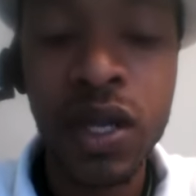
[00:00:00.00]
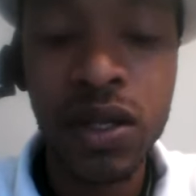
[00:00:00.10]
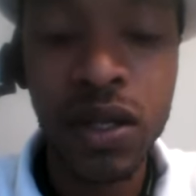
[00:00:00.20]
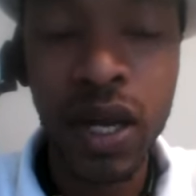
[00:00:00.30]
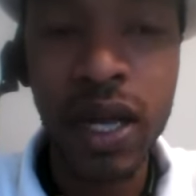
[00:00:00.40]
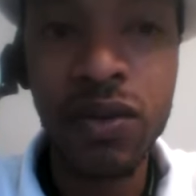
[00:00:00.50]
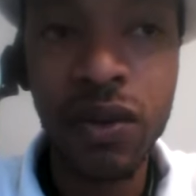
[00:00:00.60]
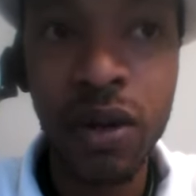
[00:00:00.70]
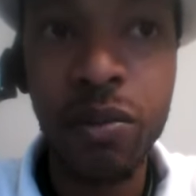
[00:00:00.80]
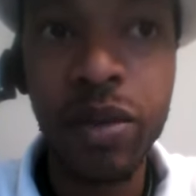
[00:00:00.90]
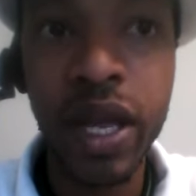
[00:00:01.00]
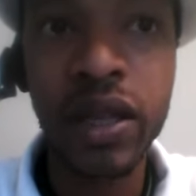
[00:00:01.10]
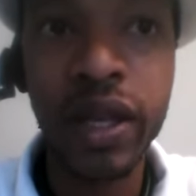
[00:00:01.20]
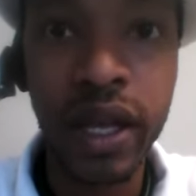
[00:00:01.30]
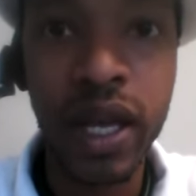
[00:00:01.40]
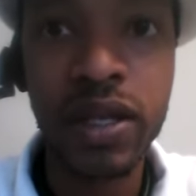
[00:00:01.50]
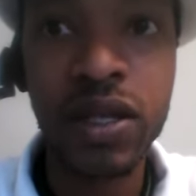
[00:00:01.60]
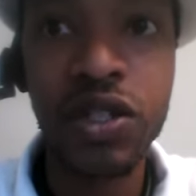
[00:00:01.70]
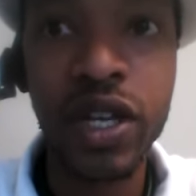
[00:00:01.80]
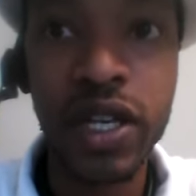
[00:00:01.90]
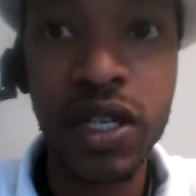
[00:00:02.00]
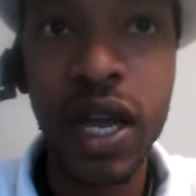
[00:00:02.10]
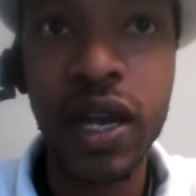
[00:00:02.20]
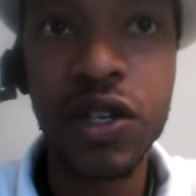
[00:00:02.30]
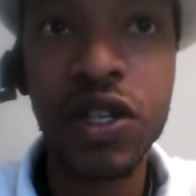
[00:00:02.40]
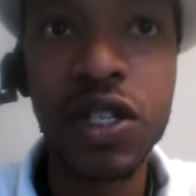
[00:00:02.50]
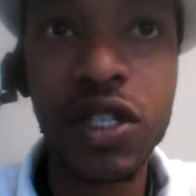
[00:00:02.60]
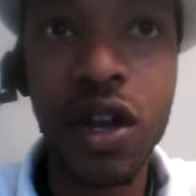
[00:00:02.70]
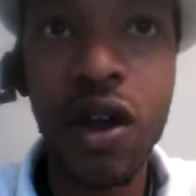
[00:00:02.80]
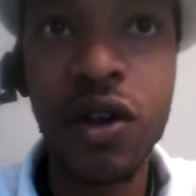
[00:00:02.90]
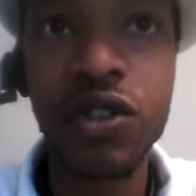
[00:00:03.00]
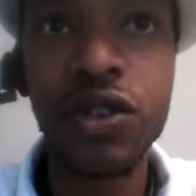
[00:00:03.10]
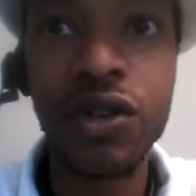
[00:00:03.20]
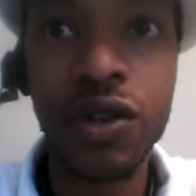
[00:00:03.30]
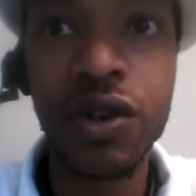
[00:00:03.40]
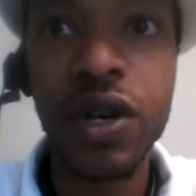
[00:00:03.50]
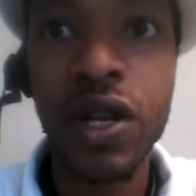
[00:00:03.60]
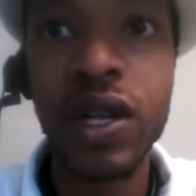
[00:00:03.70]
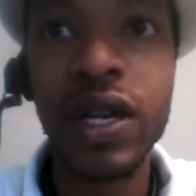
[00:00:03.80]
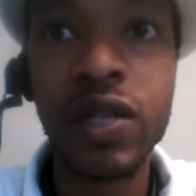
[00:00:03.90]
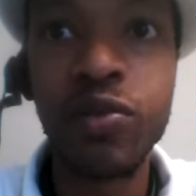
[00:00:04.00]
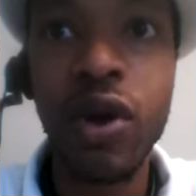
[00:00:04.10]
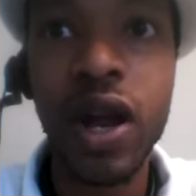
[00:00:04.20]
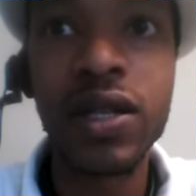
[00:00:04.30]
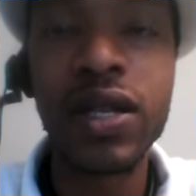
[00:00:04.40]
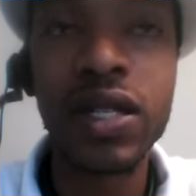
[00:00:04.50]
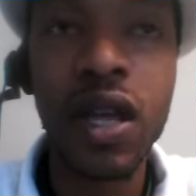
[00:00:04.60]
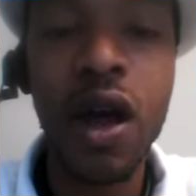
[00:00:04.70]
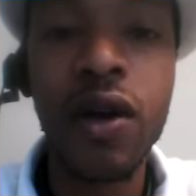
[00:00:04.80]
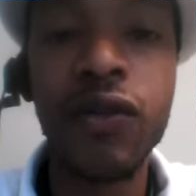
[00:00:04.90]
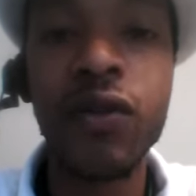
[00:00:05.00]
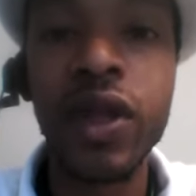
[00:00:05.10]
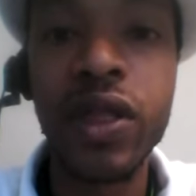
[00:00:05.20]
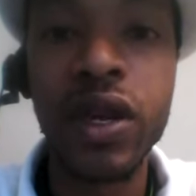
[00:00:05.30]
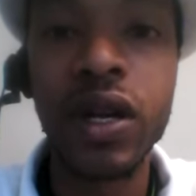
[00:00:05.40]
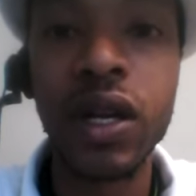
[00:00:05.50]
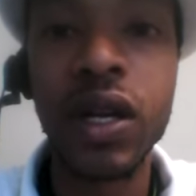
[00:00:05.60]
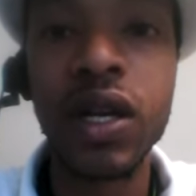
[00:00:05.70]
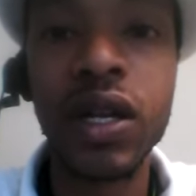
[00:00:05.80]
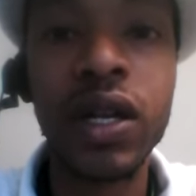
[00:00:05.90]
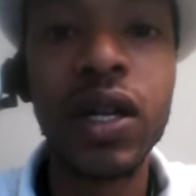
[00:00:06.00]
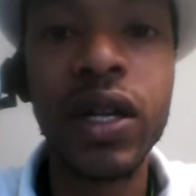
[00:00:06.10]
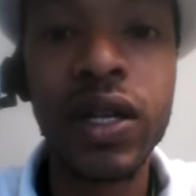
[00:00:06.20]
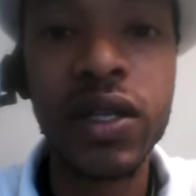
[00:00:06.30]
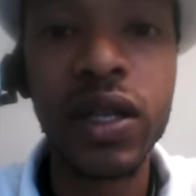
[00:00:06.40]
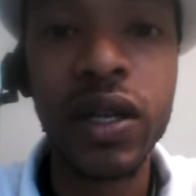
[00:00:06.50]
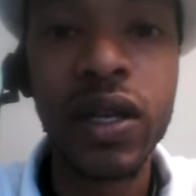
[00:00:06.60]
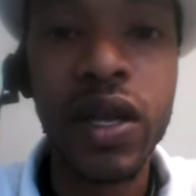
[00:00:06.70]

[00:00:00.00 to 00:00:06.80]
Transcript: So that's one big thing I suggest, like just start this process off with a good cleansing.